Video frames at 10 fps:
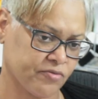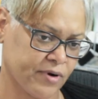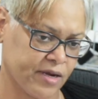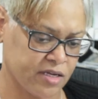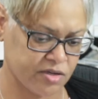
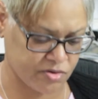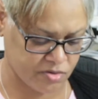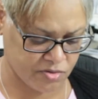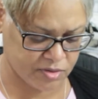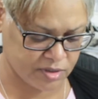right here
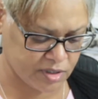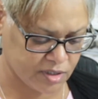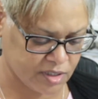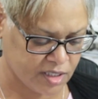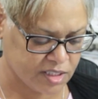on the
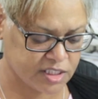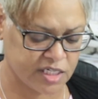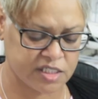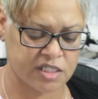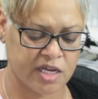
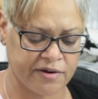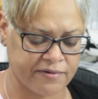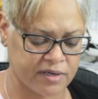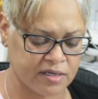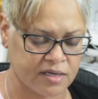chest
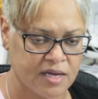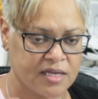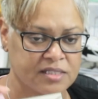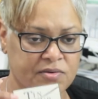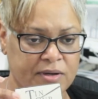area.
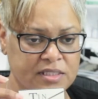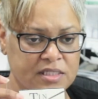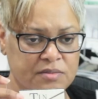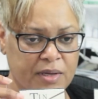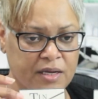So I
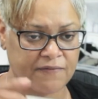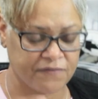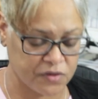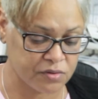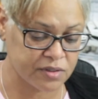just made a
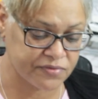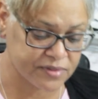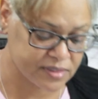few different